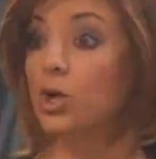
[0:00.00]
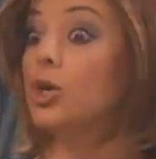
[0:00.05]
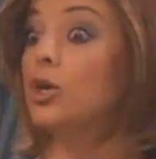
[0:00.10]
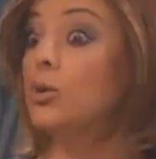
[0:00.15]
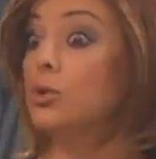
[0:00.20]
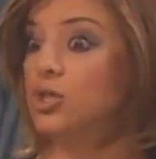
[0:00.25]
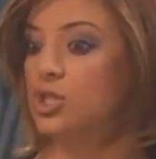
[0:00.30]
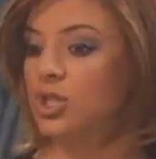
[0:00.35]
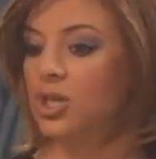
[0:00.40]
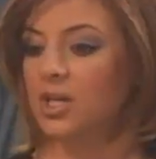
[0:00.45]

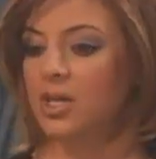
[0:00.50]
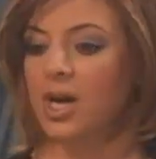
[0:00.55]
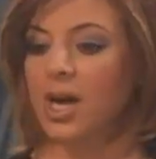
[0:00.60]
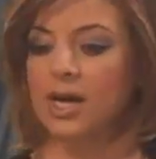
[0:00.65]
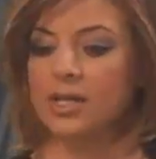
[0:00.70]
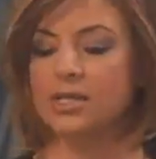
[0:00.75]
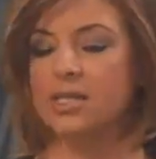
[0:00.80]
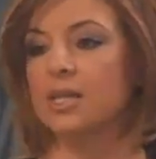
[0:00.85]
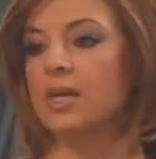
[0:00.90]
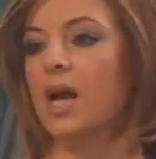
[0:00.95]
Gucci,
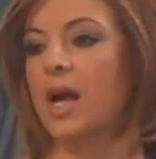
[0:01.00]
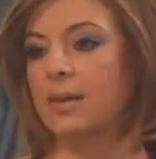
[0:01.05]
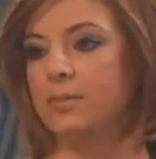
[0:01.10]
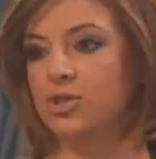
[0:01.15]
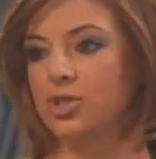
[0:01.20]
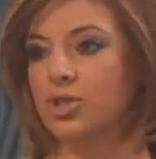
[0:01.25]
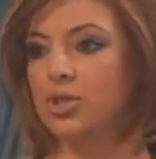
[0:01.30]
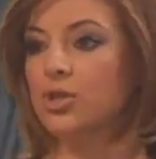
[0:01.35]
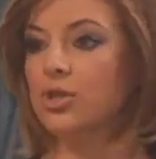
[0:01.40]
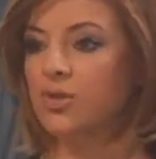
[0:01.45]
yes. And I'm
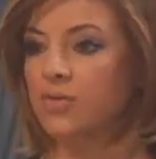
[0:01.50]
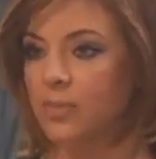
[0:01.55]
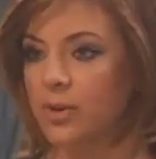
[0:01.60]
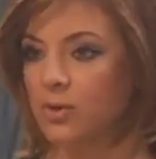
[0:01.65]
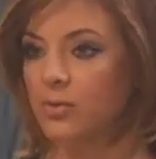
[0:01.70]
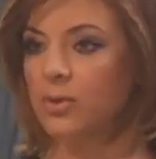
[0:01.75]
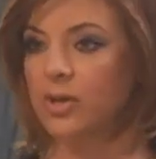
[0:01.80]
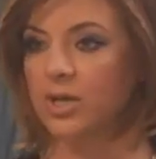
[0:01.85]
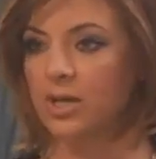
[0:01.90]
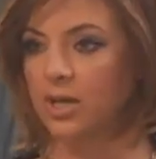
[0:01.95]
sure you've been
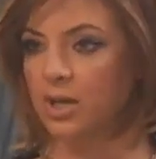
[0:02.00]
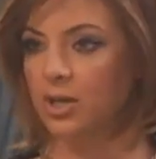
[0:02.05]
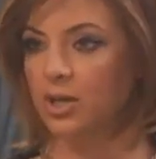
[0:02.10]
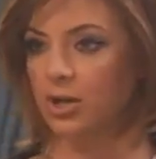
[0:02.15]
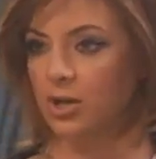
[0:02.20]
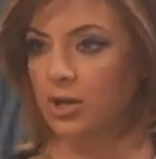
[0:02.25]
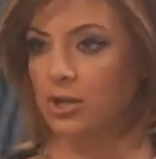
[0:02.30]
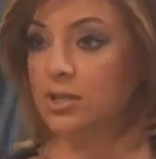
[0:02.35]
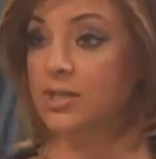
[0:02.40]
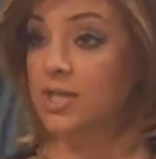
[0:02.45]
reading
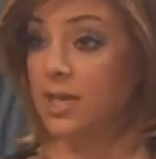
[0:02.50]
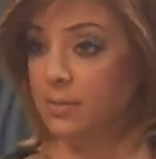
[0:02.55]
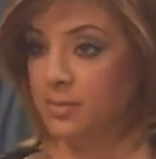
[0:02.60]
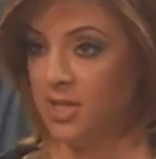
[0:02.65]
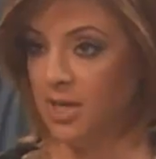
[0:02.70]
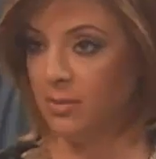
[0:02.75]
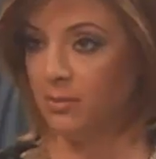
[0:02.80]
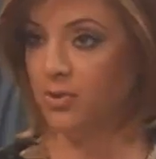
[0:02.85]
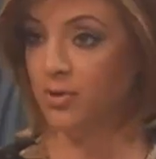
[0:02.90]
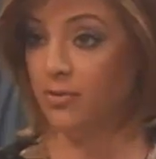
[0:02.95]
your
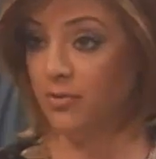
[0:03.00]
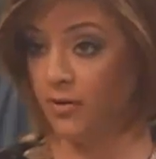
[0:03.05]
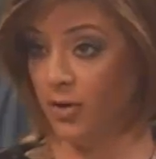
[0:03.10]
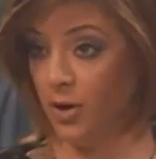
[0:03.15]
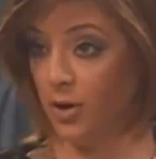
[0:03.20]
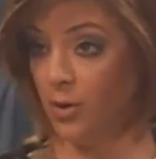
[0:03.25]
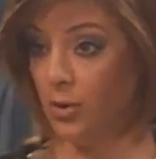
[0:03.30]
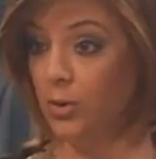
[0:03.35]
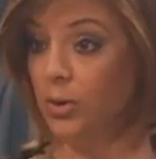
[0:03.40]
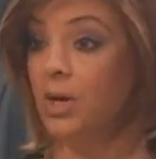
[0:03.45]
September
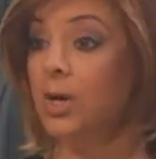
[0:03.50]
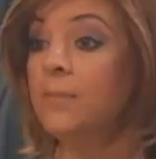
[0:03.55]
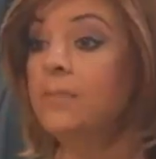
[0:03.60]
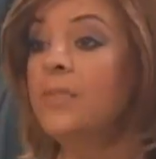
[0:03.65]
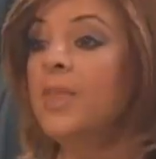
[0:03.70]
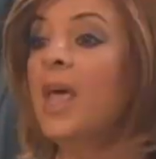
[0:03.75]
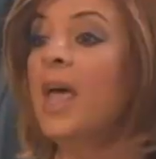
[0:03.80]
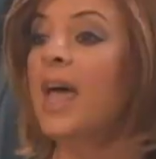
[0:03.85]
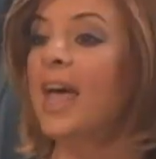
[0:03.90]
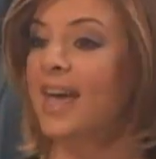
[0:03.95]
Vogue
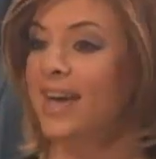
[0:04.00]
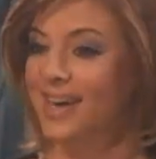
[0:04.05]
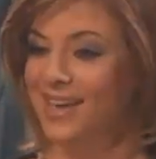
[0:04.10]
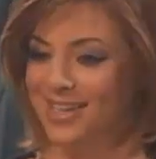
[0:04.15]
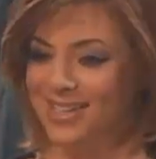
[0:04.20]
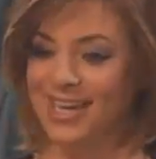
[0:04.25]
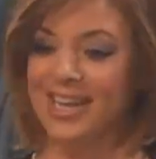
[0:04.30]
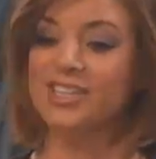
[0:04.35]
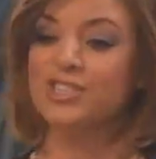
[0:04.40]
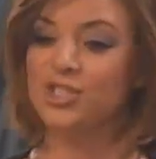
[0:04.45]

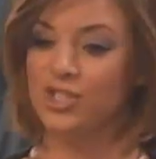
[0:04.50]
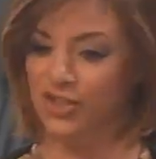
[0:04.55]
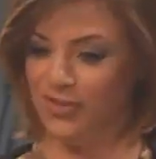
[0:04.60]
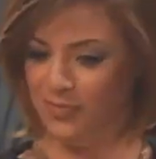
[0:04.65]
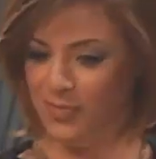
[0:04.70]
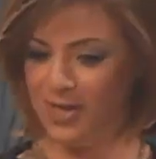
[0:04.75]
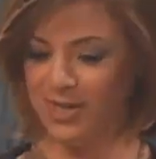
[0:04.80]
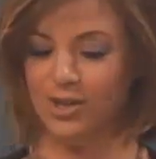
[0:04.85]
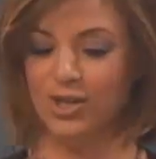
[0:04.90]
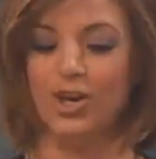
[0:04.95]
and as you've
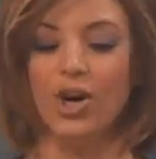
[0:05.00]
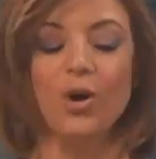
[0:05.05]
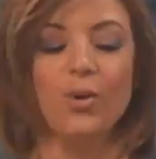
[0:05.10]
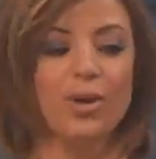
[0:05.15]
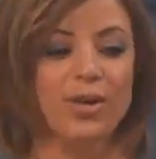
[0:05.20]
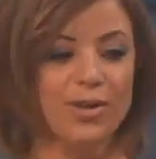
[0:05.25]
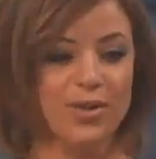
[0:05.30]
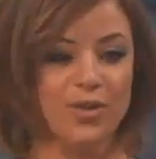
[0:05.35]
yes, been going